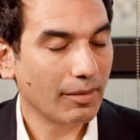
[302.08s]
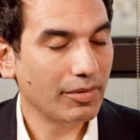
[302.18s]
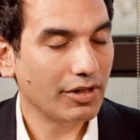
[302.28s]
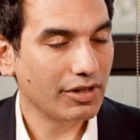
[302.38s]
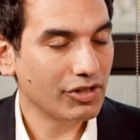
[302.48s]
have
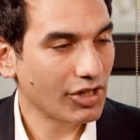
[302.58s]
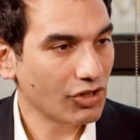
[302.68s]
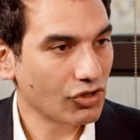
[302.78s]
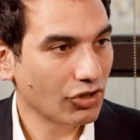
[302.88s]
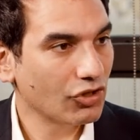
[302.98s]
been
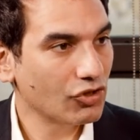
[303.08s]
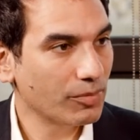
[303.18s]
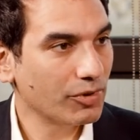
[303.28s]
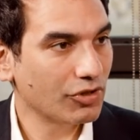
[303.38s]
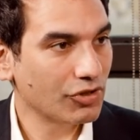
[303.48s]
essential
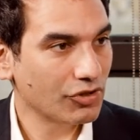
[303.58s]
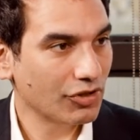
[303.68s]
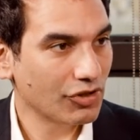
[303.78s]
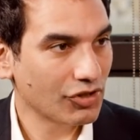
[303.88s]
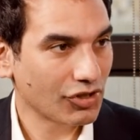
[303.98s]
contributors to
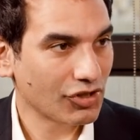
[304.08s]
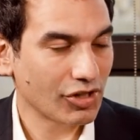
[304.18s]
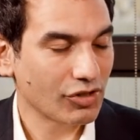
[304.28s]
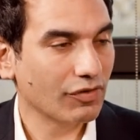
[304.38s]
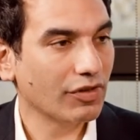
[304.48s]
the
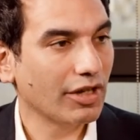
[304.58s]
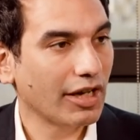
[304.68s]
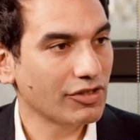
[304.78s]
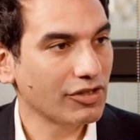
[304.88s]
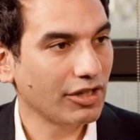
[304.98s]
success over the
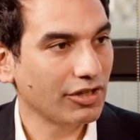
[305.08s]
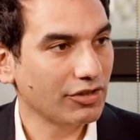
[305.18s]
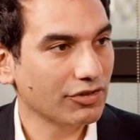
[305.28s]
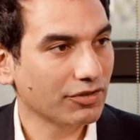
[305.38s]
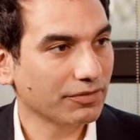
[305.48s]
last 10 years.